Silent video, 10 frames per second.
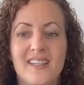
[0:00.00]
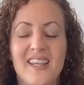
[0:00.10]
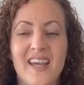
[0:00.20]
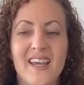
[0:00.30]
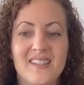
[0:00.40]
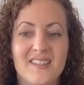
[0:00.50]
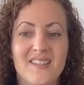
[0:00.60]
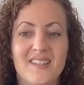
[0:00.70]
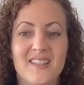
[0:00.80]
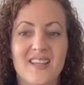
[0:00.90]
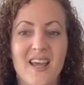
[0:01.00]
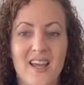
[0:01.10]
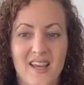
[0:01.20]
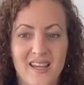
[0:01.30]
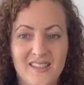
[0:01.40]
Yes,
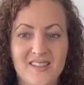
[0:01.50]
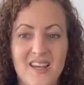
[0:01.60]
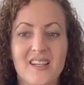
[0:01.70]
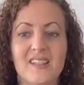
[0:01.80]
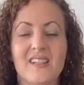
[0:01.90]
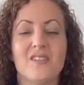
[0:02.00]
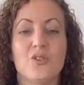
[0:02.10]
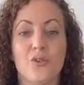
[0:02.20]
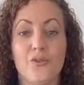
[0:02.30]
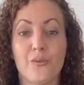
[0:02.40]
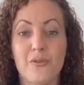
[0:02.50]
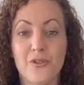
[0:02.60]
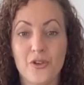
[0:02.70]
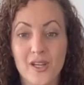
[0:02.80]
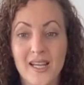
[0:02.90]
exactly. So from
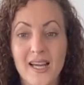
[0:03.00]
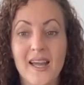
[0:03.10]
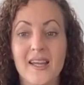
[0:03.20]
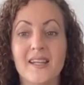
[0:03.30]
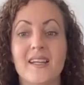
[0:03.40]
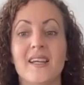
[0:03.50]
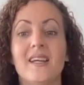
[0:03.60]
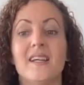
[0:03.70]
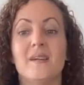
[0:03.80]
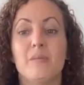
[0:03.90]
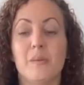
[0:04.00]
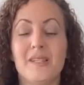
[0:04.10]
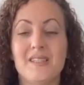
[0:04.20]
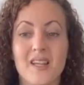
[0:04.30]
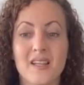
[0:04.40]
30K,
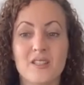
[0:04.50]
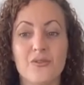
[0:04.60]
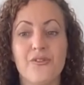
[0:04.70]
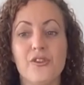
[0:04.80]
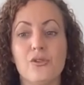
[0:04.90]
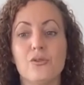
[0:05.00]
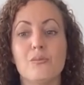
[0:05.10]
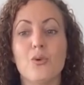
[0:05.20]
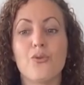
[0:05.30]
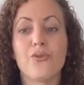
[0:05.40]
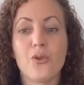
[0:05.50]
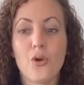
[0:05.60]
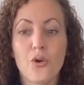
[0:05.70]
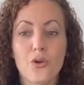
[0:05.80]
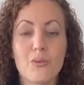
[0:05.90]
Bobby's starting to feel more
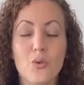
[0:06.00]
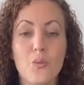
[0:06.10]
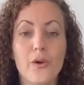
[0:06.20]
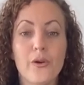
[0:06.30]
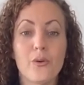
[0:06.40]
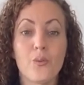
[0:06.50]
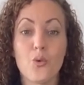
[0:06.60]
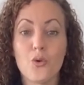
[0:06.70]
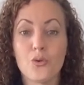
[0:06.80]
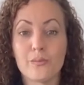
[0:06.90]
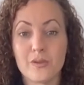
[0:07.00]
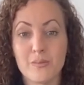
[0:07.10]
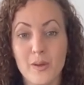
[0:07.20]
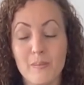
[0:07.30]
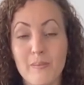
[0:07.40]
flow, more warmth,
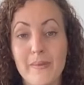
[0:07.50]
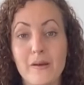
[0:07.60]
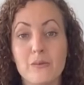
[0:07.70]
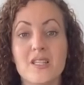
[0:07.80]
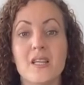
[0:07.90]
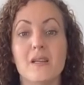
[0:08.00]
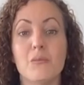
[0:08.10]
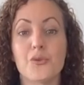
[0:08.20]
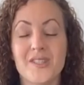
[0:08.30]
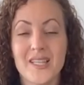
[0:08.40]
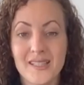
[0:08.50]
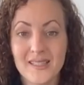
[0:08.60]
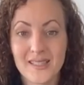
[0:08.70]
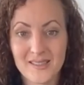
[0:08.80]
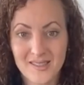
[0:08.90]
more melting, more
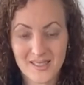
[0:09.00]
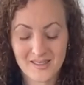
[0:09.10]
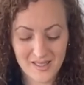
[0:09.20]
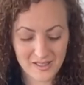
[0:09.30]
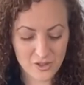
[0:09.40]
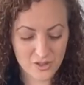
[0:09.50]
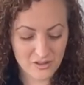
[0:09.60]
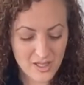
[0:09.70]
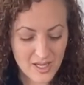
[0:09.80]
tingling sensation.